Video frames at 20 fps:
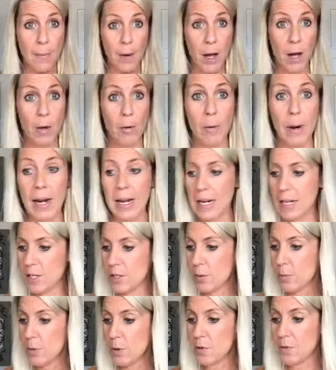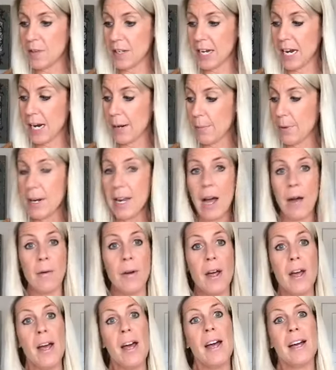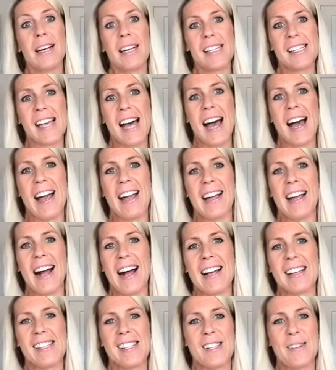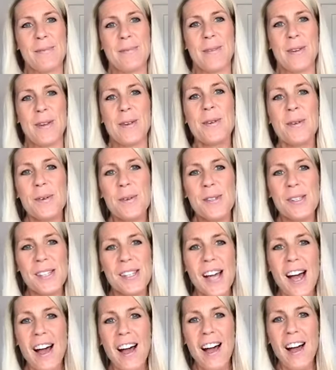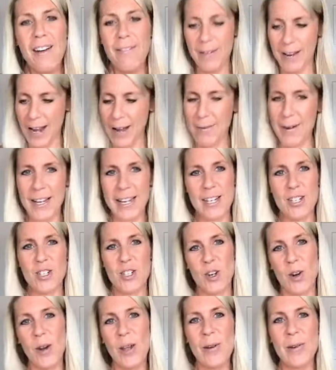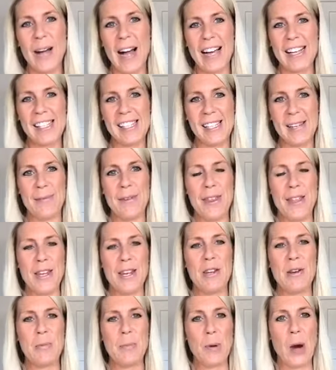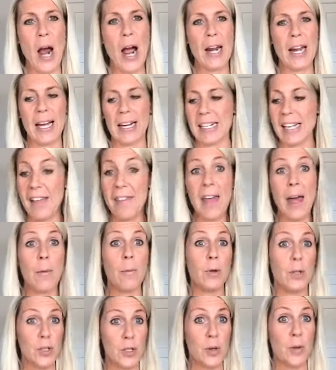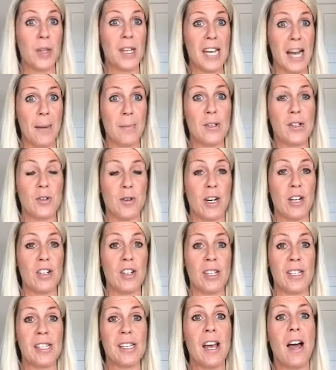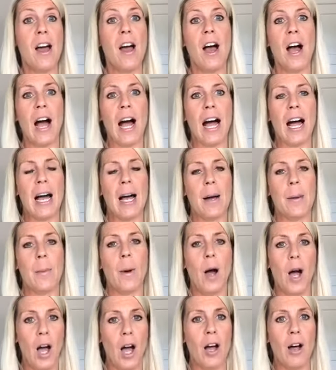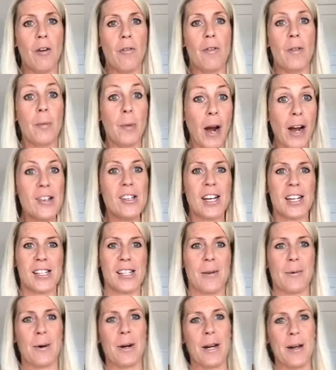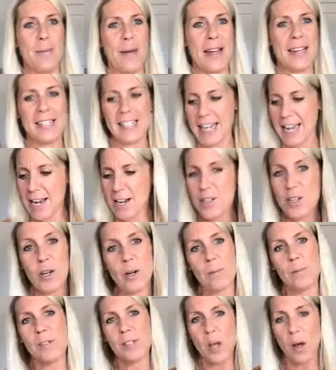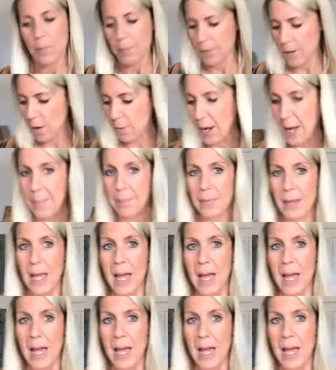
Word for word: all ready to move the camera down because I got some new stuff and I want to show you guys some of the new product, and then we'll do the demonstrations of the projects that we're going to make today too. So, okay,